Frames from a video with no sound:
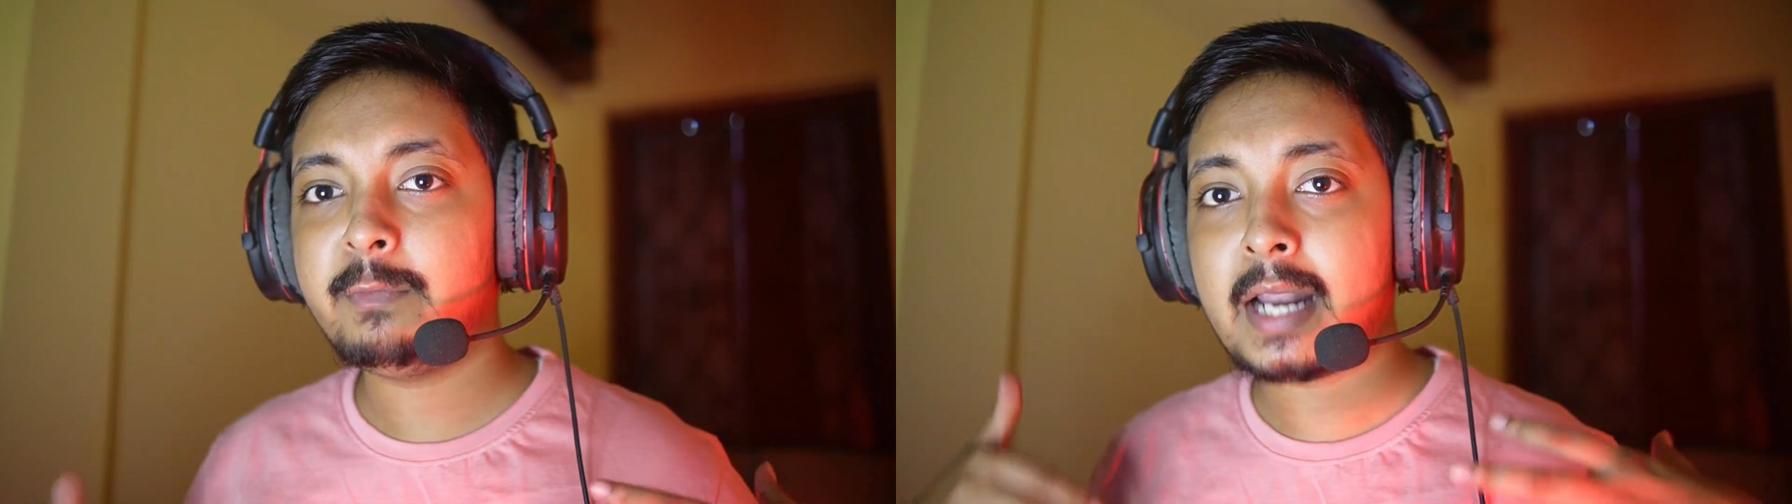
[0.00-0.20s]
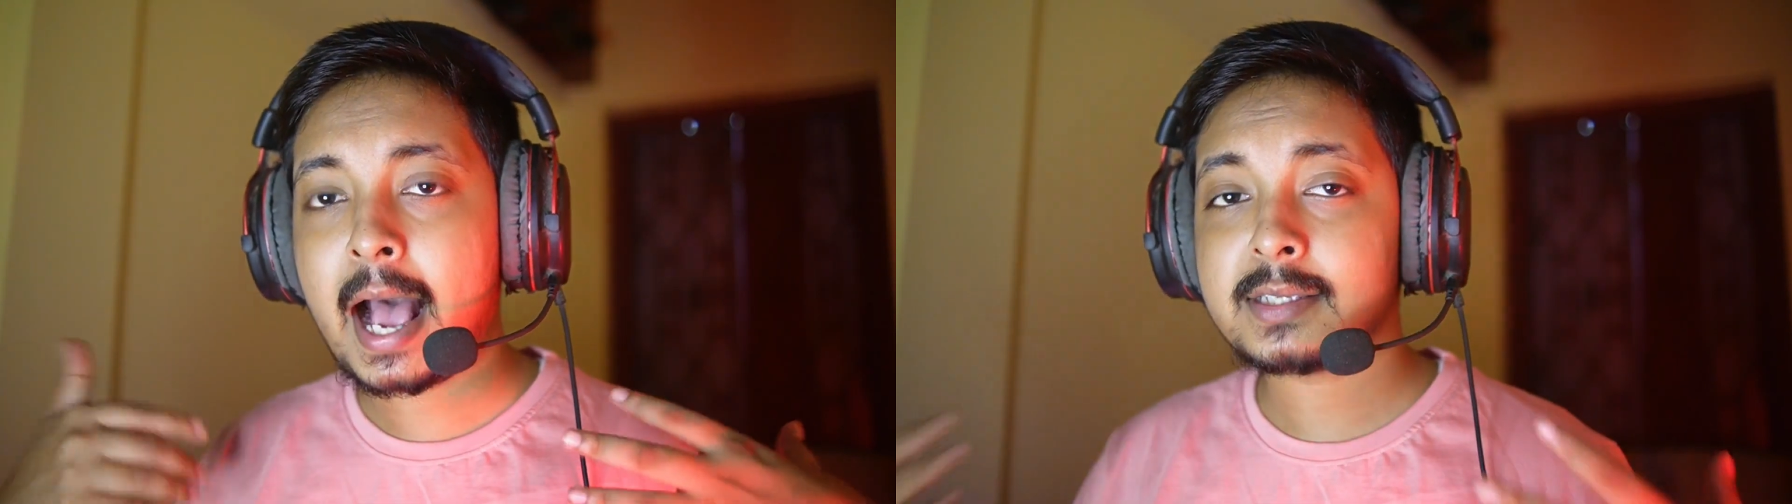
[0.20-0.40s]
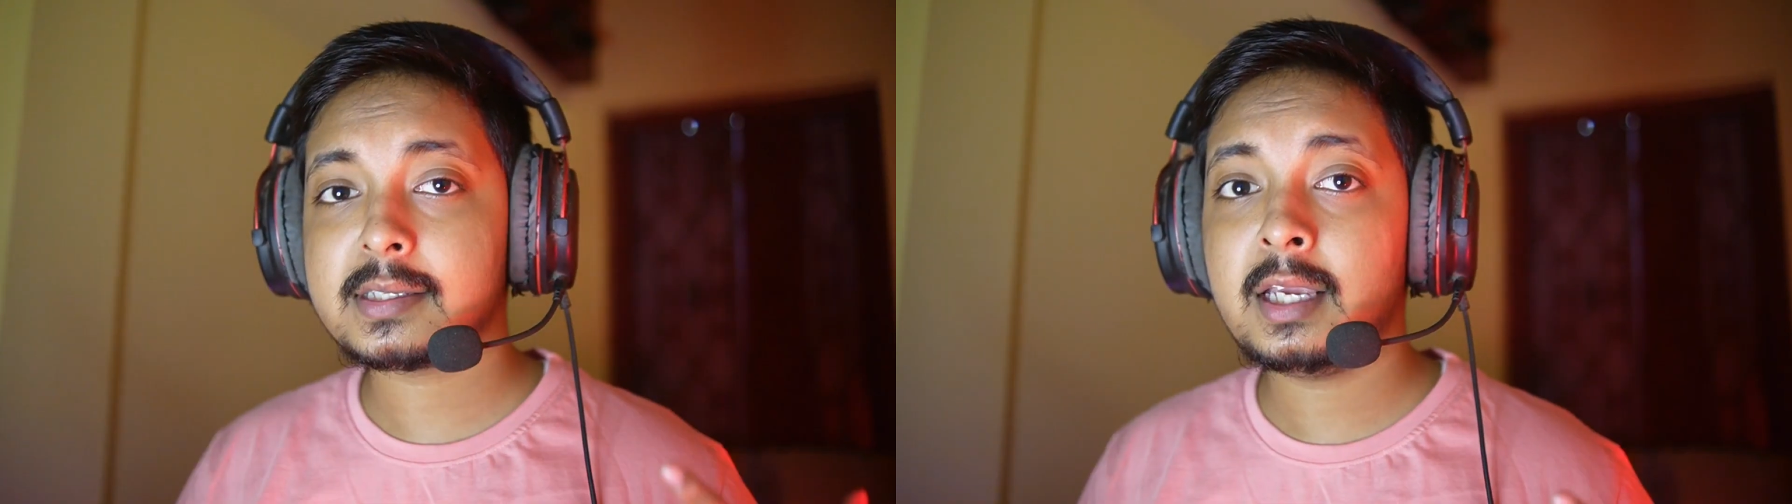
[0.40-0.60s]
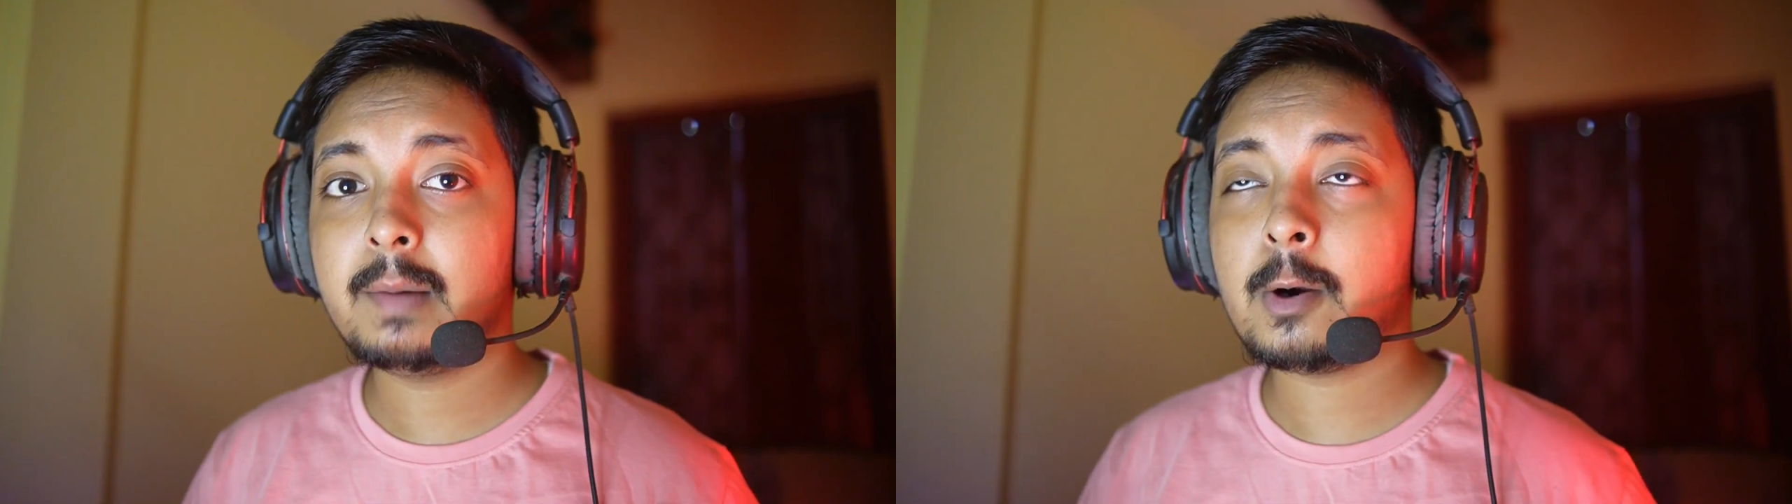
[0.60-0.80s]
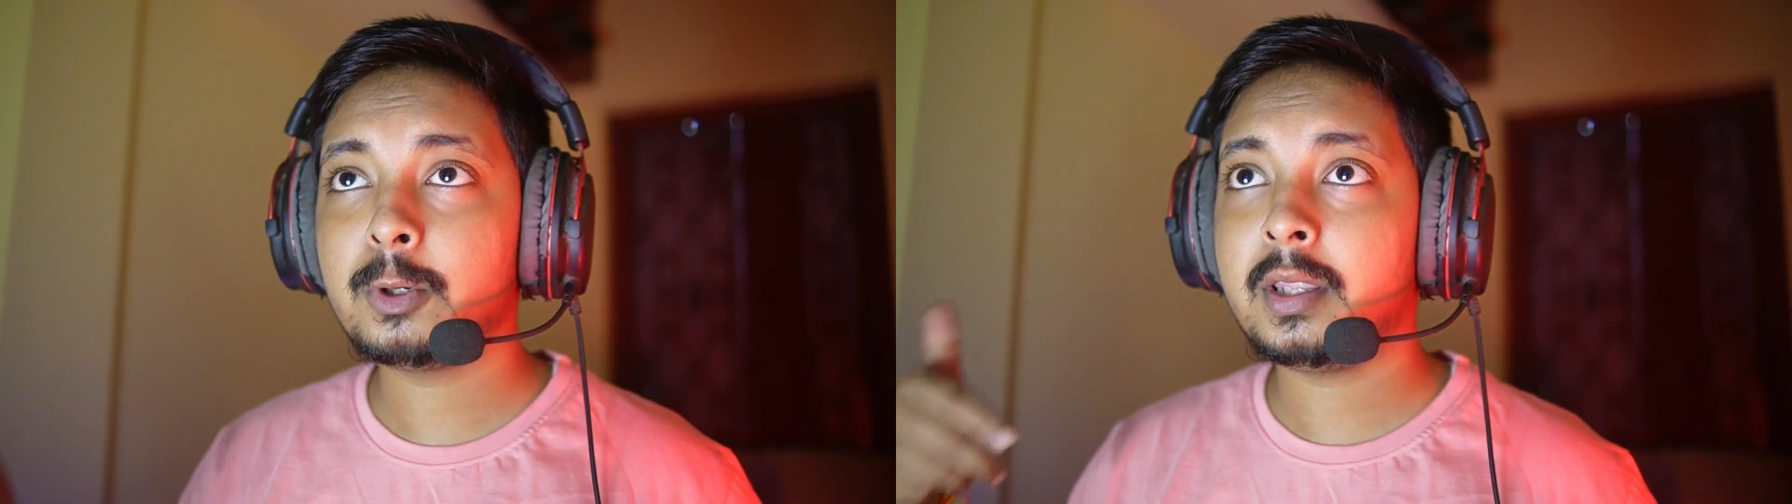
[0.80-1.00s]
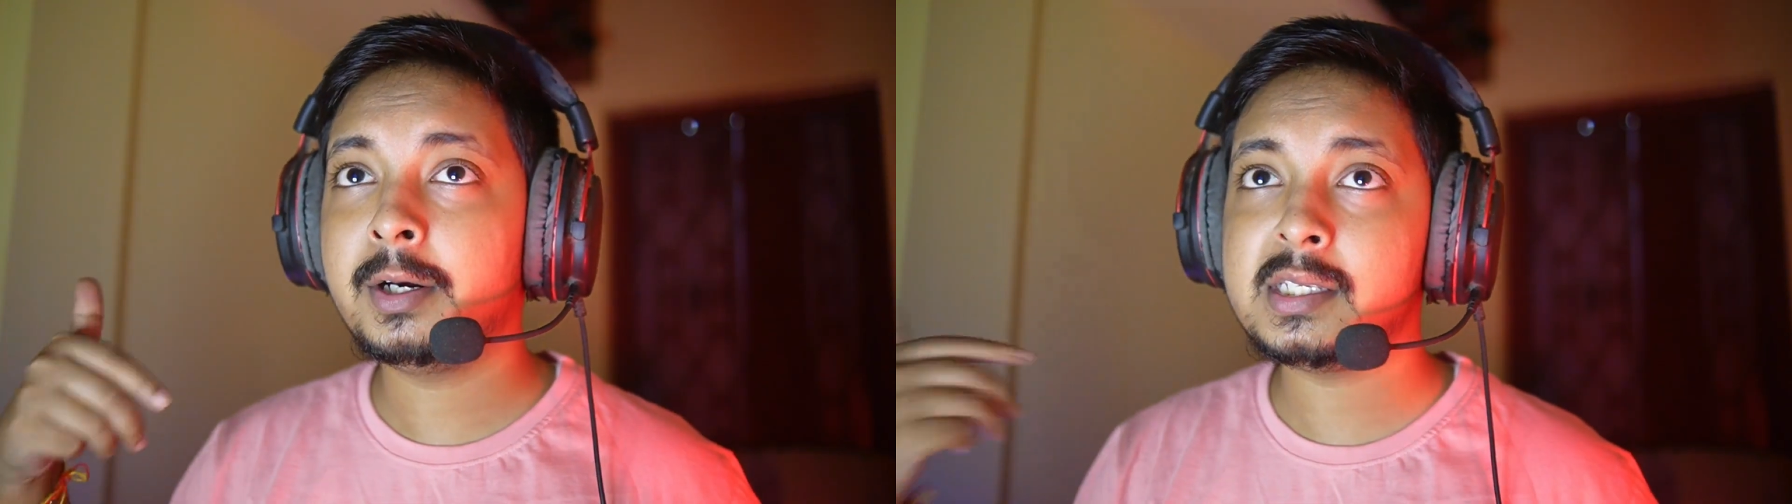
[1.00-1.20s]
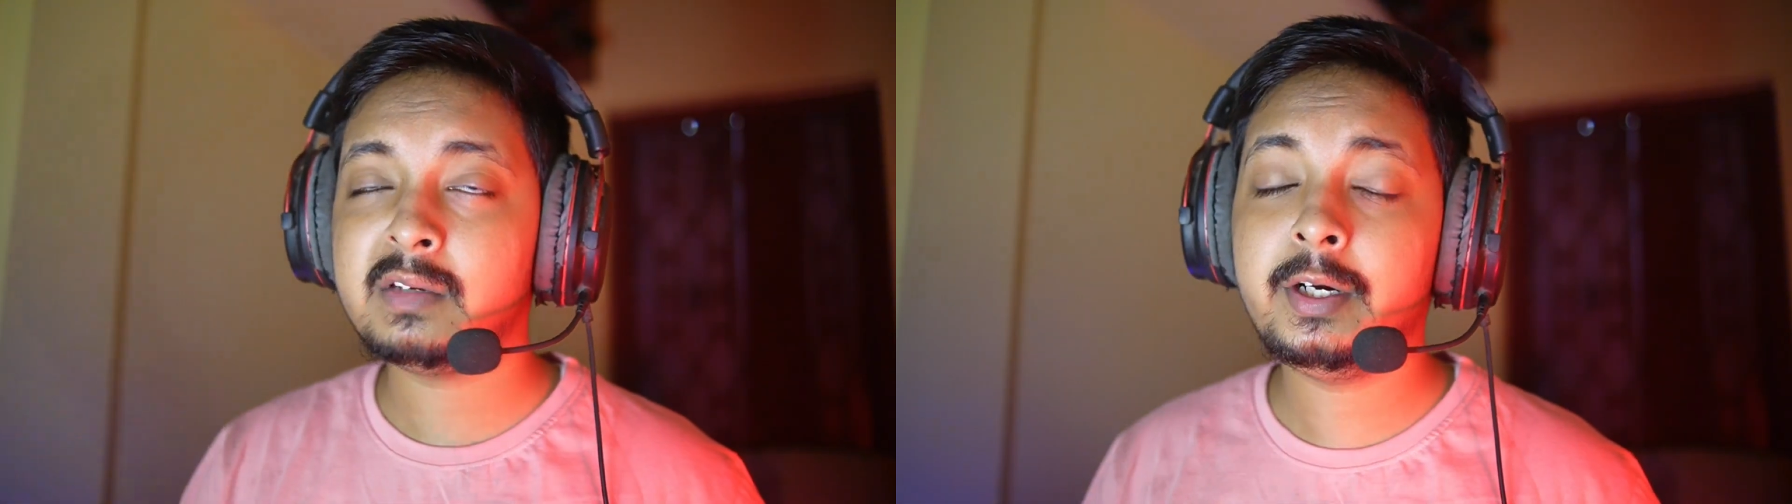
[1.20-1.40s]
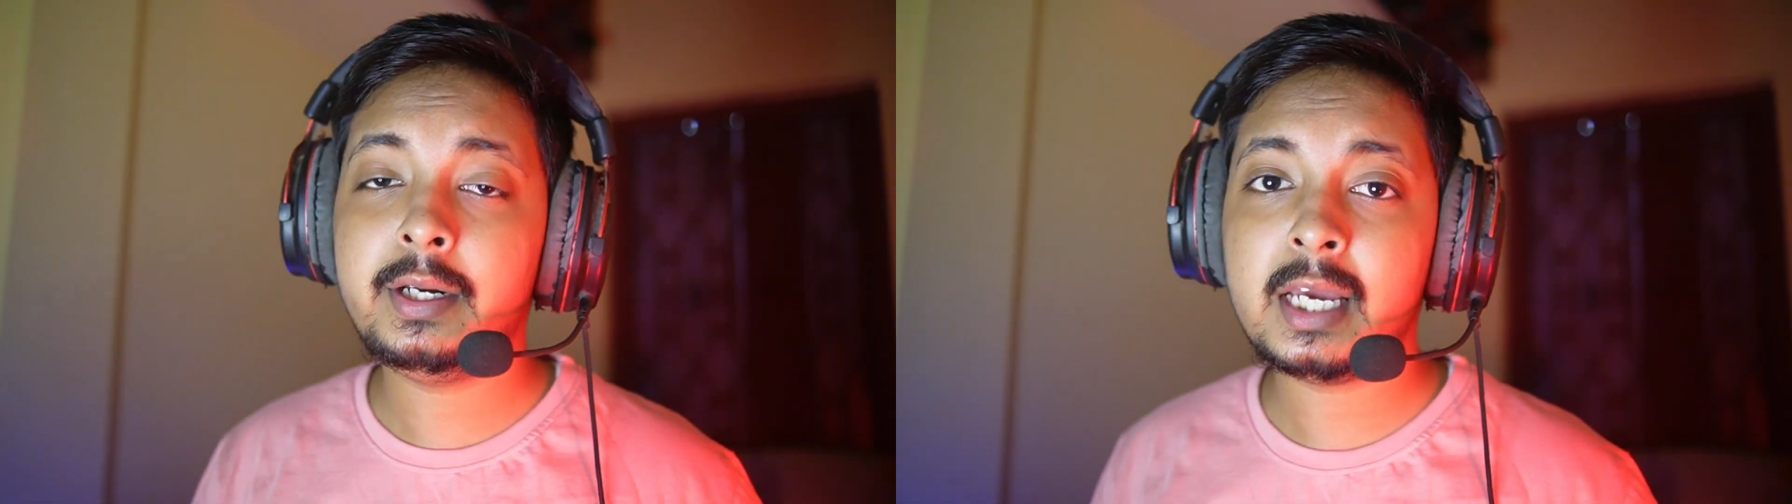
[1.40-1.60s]
were asking about the
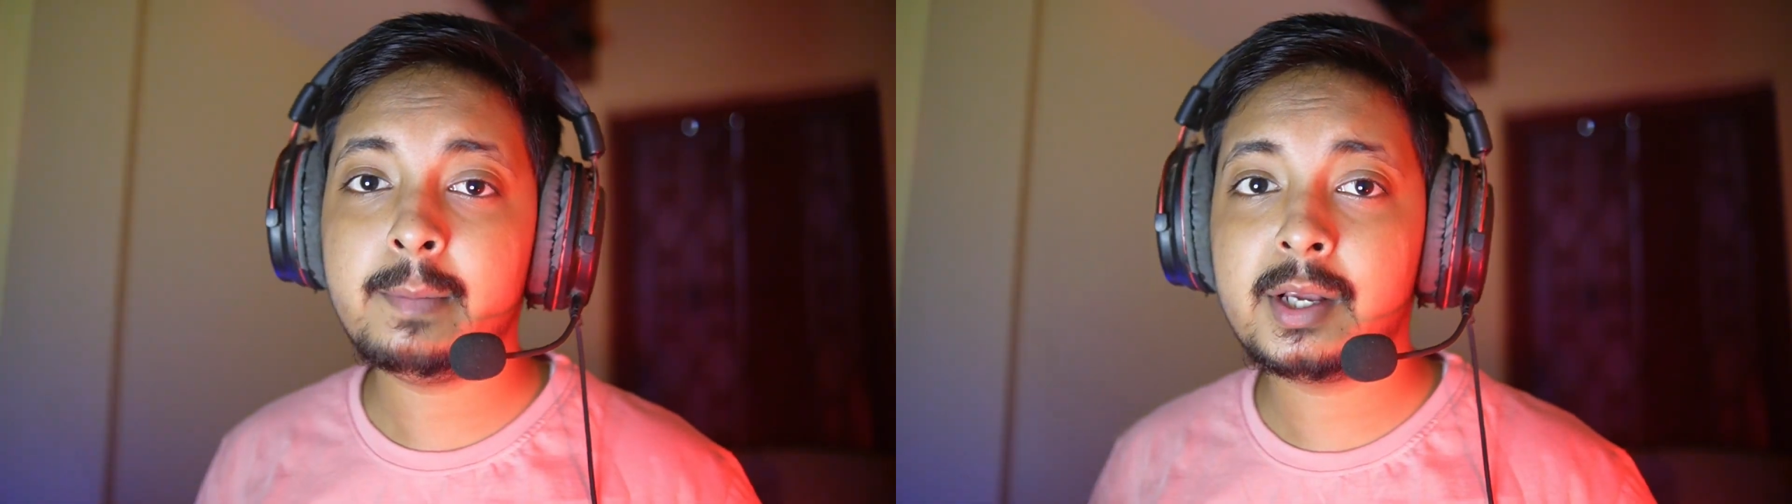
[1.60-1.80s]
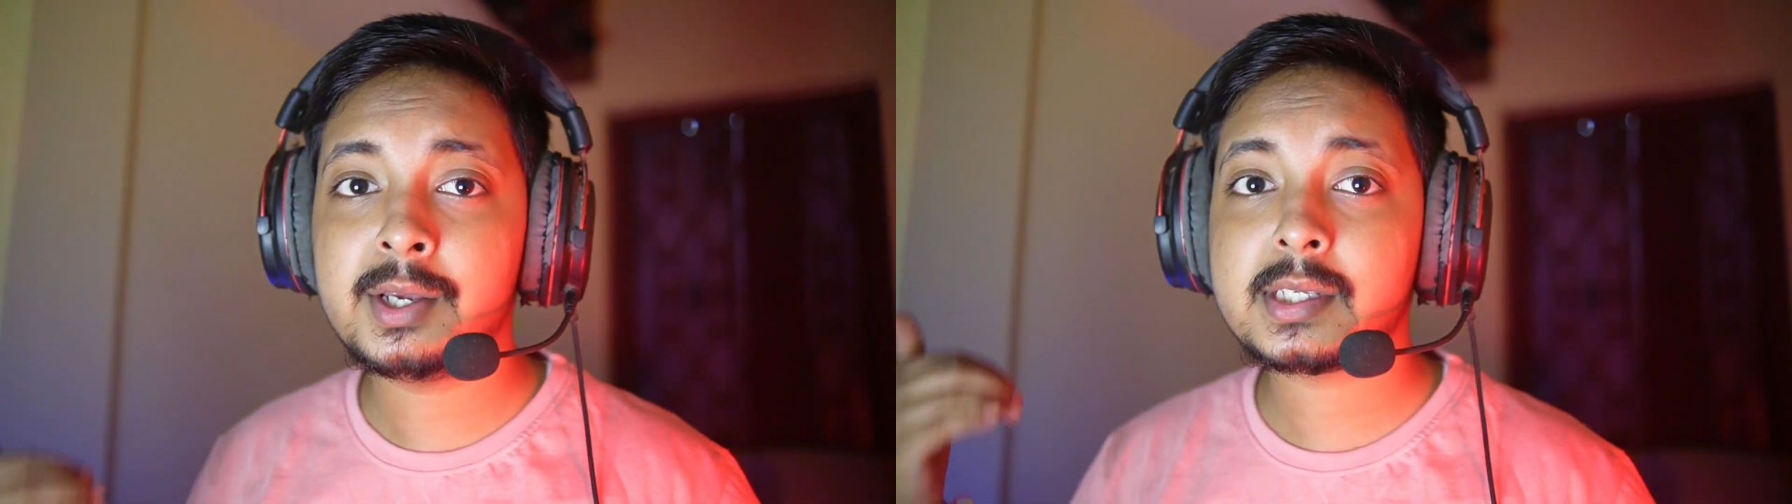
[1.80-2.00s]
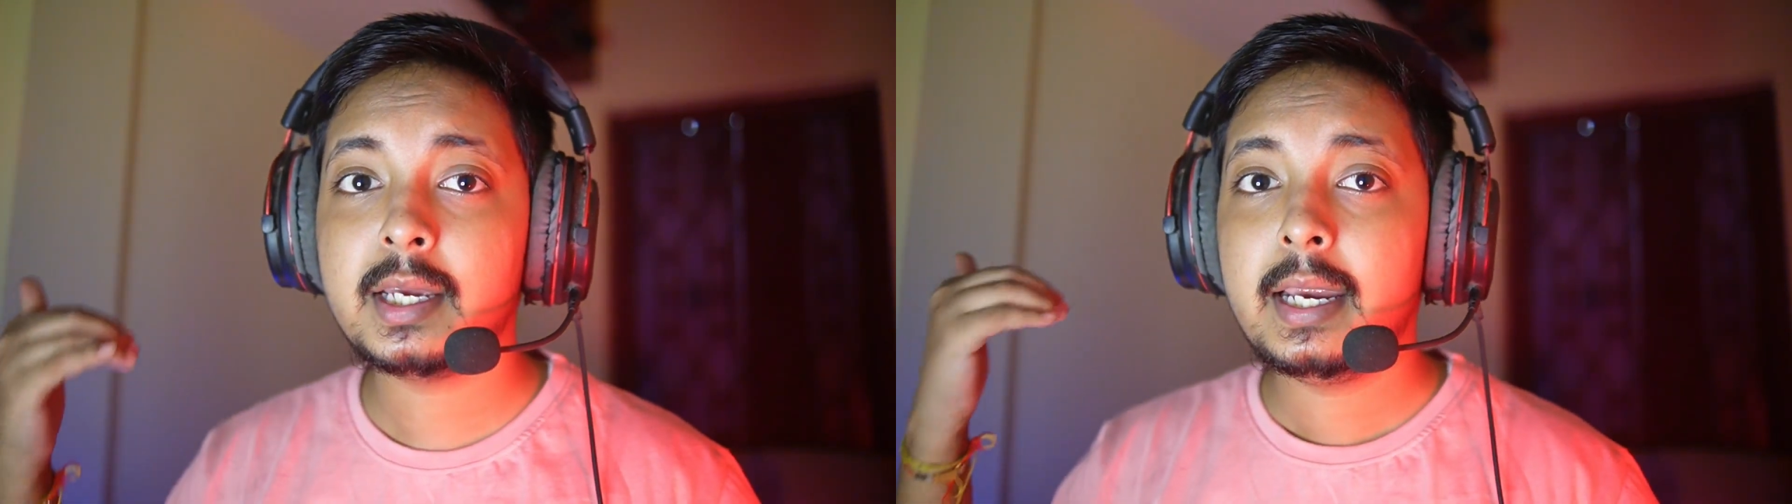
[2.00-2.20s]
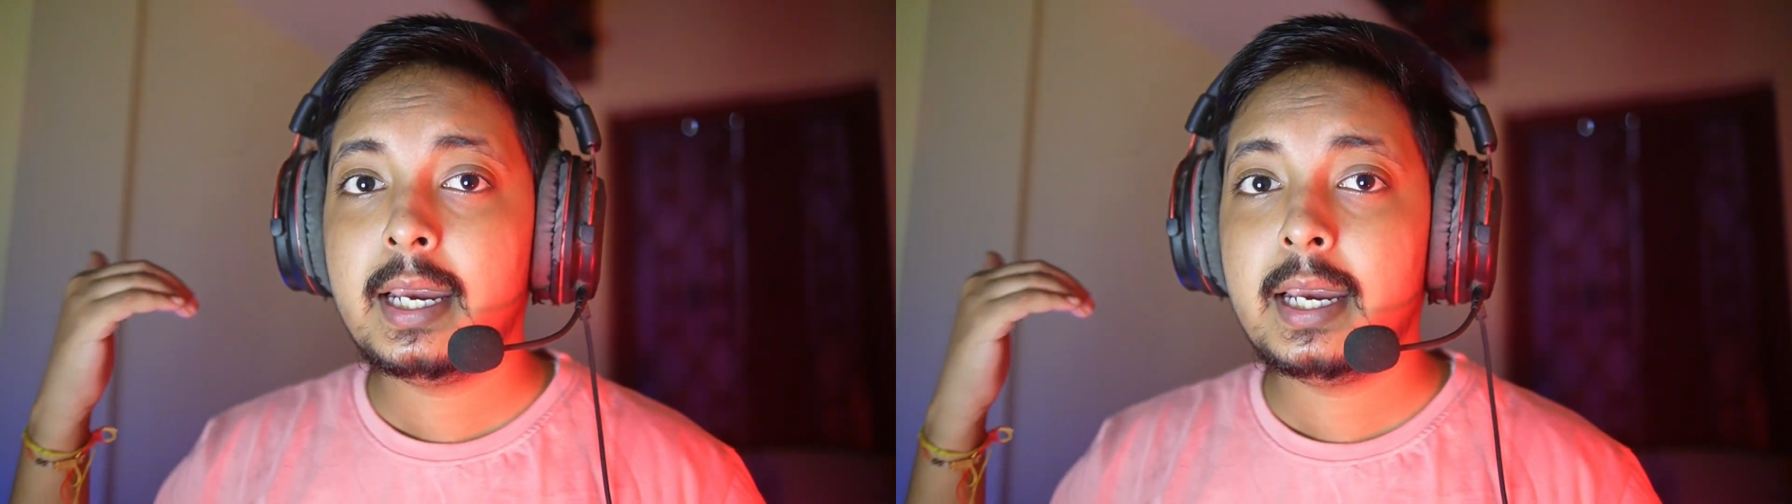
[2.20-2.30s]
3070 Ti because